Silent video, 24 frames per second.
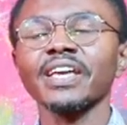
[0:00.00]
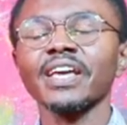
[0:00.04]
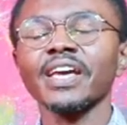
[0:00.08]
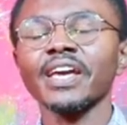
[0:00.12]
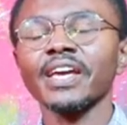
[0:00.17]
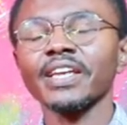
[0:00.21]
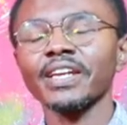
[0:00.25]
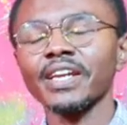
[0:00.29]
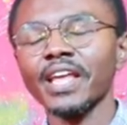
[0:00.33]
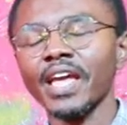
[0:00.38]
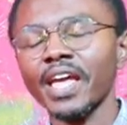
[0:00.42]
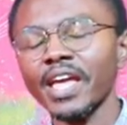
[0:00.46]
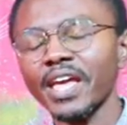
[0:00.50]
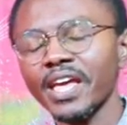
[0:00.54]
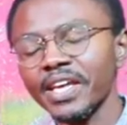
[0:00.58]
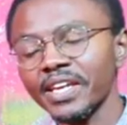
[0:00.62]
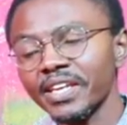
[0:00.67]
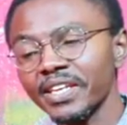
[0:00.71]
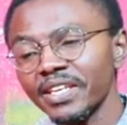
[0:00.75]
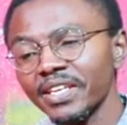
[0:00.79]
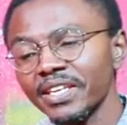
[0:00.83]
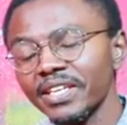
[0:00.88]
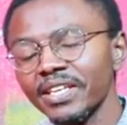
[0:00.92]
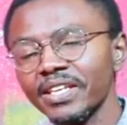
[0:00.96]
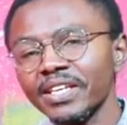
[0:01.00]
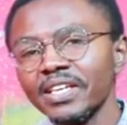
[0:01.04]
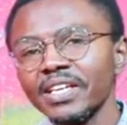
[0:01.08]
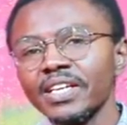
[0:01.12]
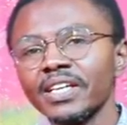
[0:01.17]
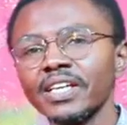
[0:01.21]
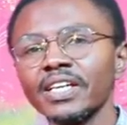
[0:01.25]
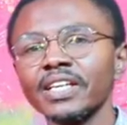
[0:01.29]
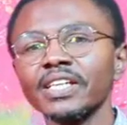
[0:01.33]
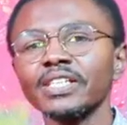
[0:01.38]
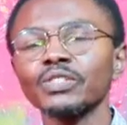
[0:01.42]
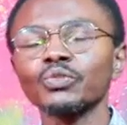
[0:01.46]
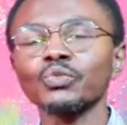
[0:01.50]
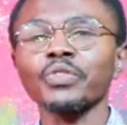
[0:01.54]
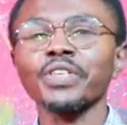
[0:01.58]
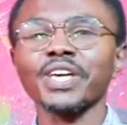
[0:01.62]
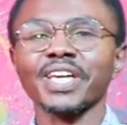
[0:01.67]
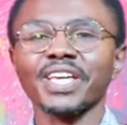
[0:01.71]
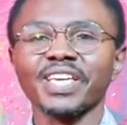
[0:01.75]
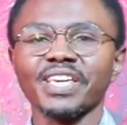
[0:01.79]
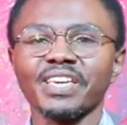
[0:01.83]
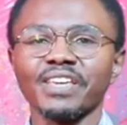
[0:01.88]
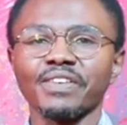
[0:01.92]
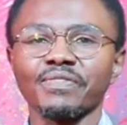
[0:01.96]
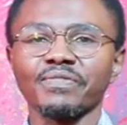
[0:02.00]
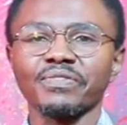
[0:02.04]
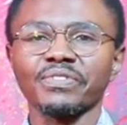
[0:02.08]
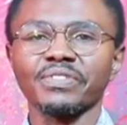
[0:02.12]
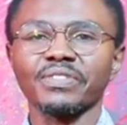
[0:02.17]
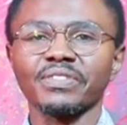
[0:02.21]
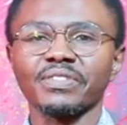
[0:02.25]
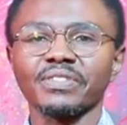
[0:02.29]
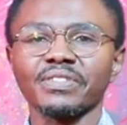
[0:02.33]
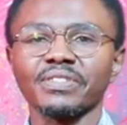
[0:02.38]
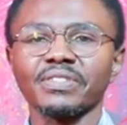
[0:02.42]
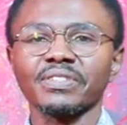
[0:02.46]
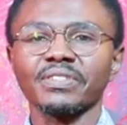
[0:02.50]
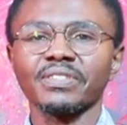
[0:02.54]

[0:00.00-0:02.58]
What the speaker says: and head into the caves.